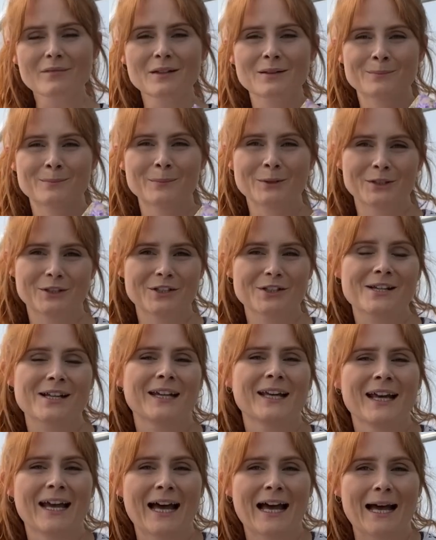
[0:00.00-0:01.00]
But
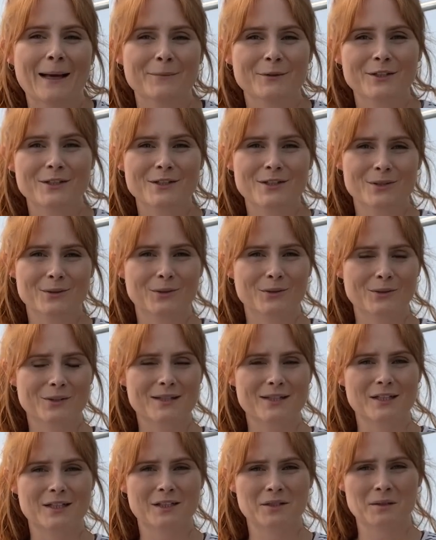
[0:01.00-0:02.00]
I'm going to sow
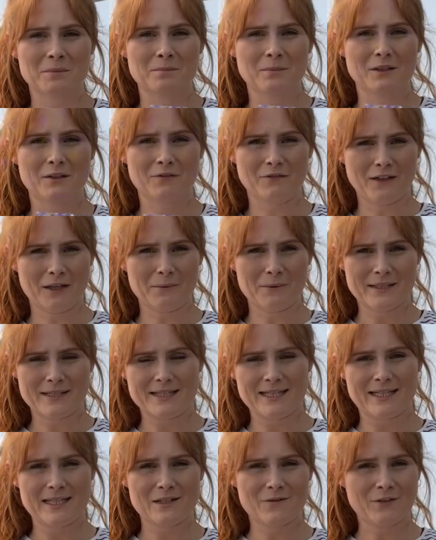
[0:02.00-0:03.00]
some flower
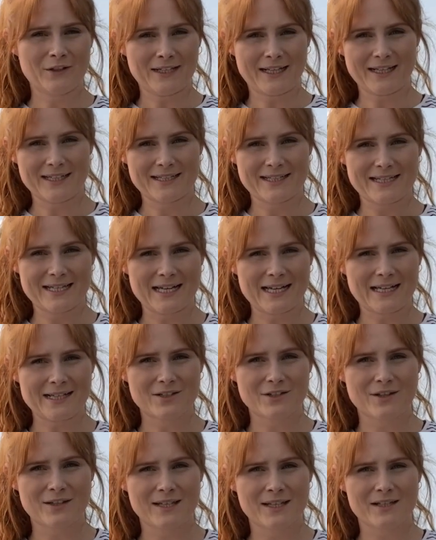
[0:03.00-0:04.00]
seeds for next year.
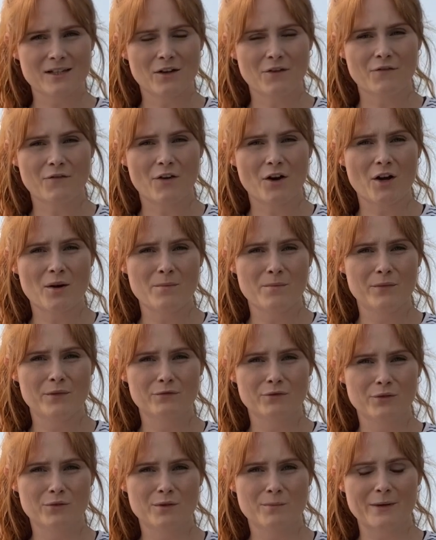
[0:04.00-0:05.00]
So these are from the
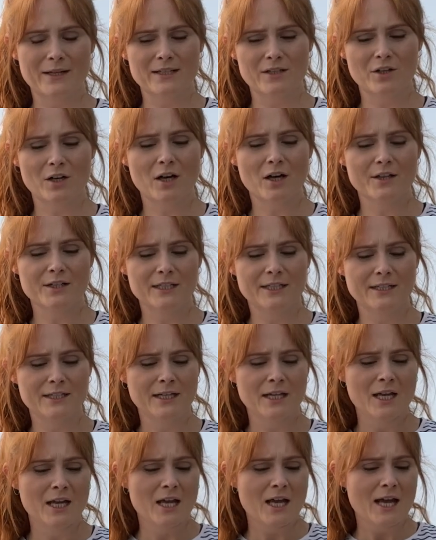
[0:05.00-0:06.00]
Rose Press Garden,
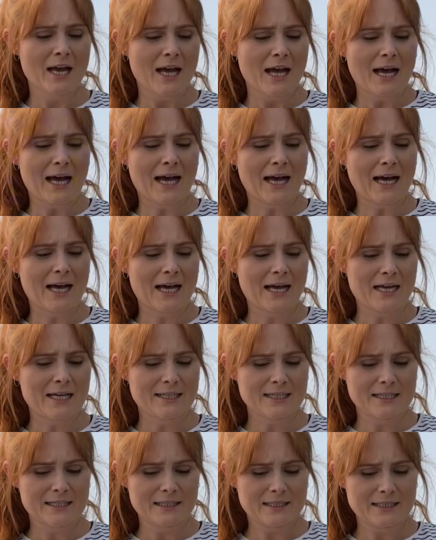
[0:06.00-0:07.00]

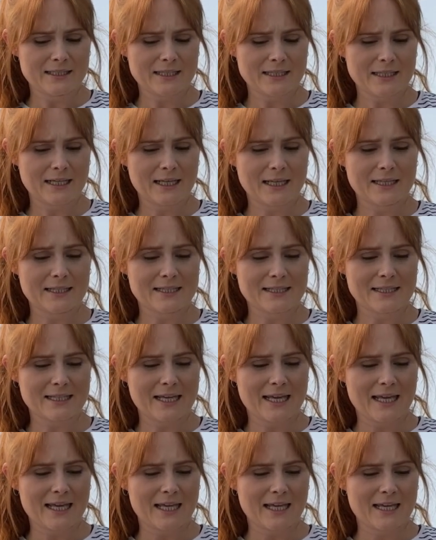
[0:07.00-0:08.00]
and it's
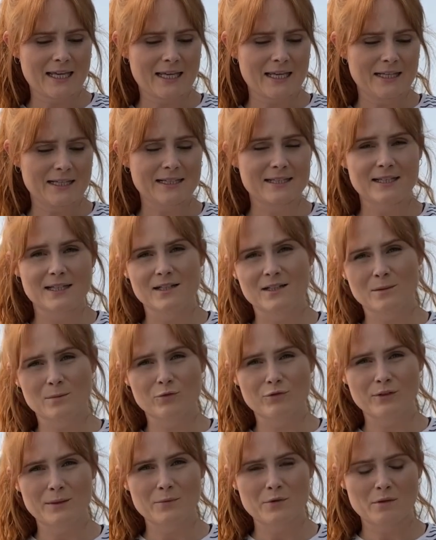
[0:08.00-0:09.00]
a seed
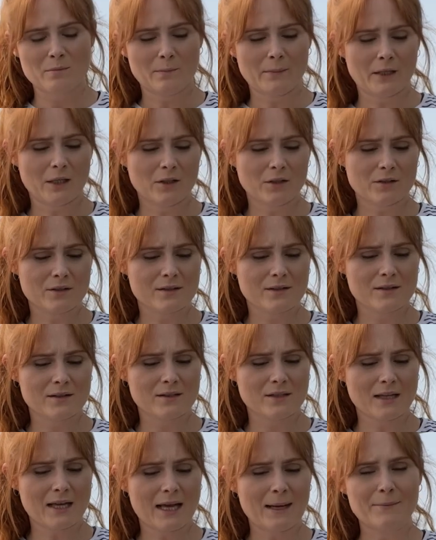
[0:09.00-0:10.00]
subscription box.
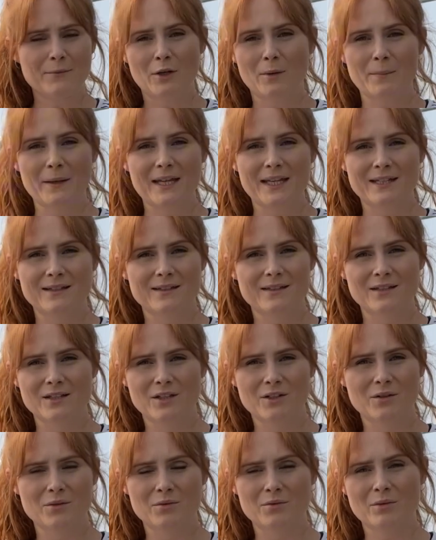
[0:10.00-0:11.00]
I'm not paid
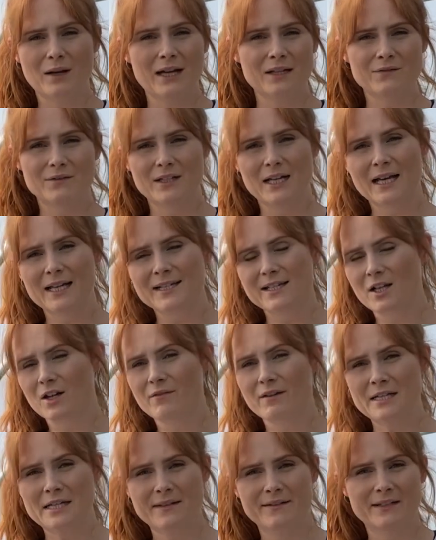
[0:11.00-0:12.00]
to advertise it or
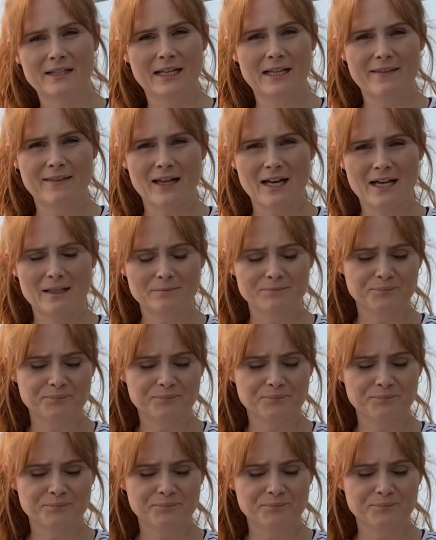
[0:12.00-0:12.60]
anything like that.